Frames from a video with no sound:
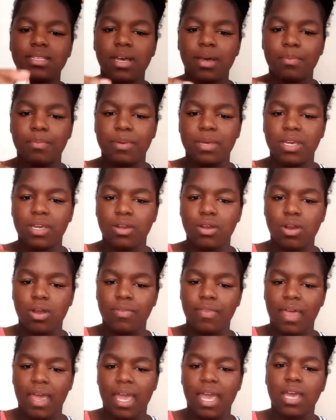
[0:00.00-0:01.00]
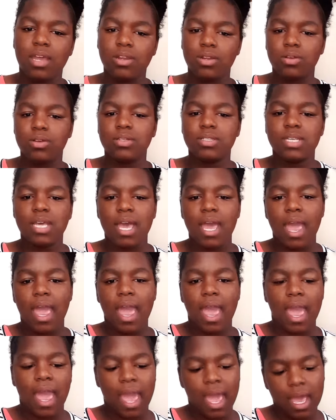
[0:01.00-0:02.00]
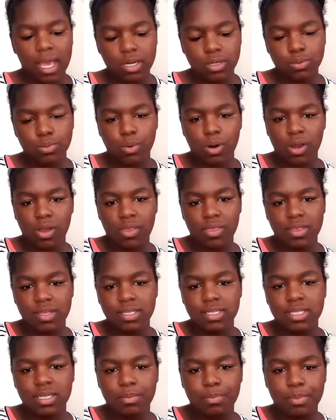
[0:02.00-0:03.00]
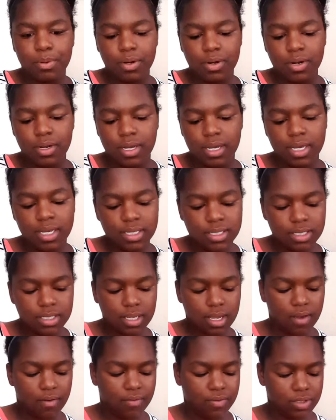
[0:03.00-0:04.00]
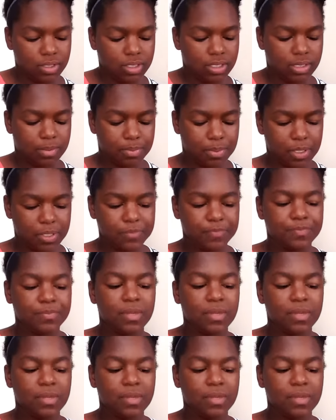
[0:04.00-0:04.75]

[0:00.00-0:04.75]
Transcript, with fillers: up here on the handles and where the zipper is to cover the zipper.